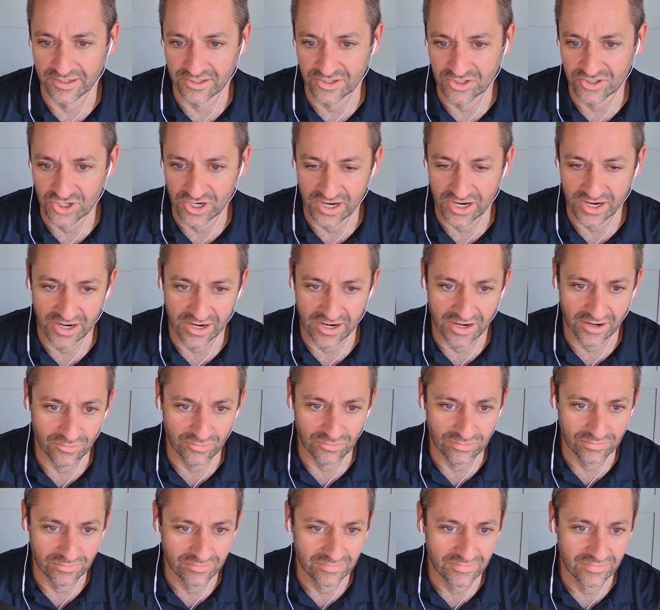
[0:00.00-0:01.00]
and Jay,
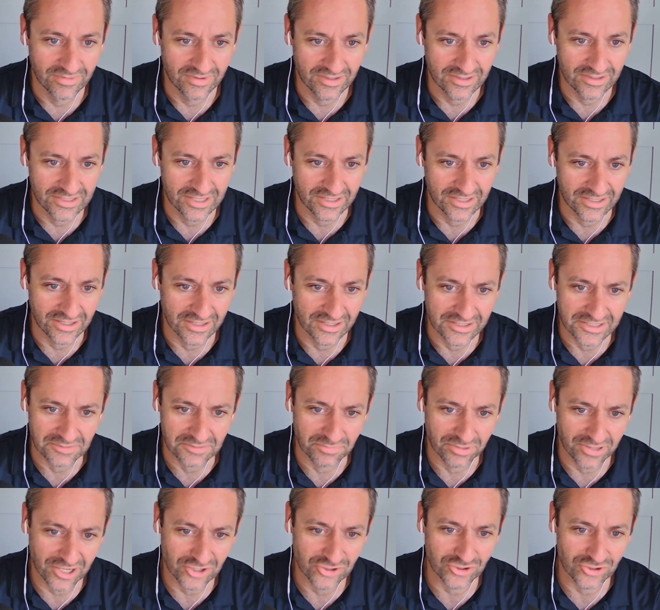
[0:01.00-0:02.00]
it's a
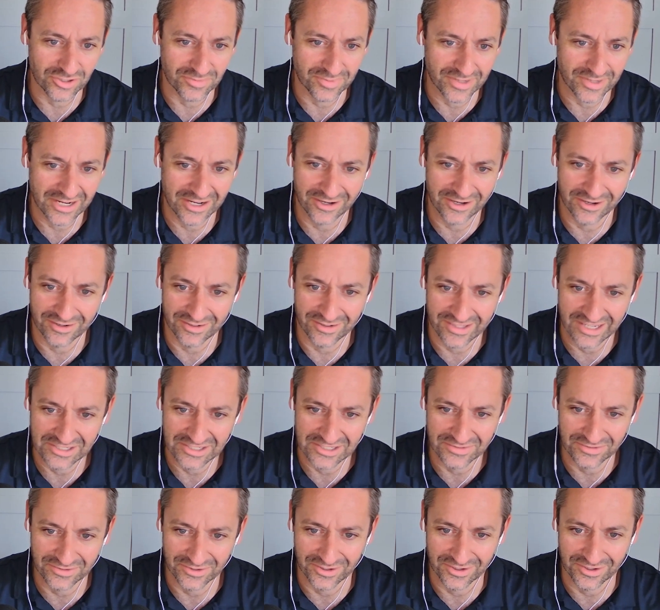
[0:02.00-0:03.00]
pleasure to be here.
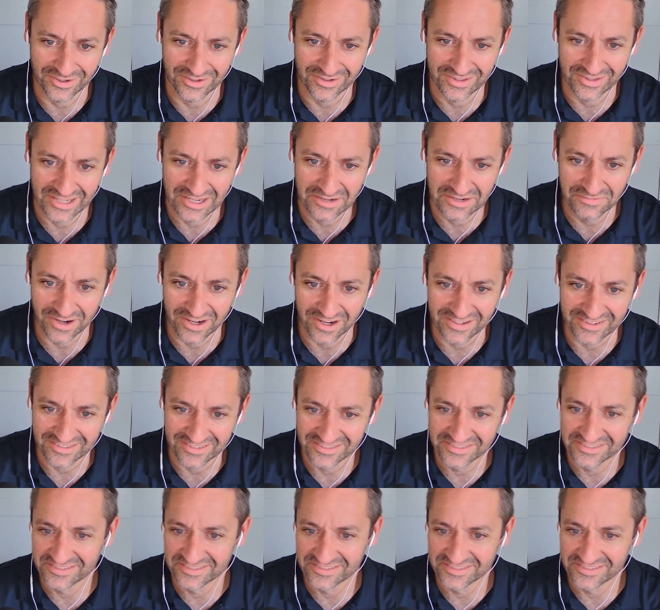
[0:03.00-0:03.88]
Thanks for the invite.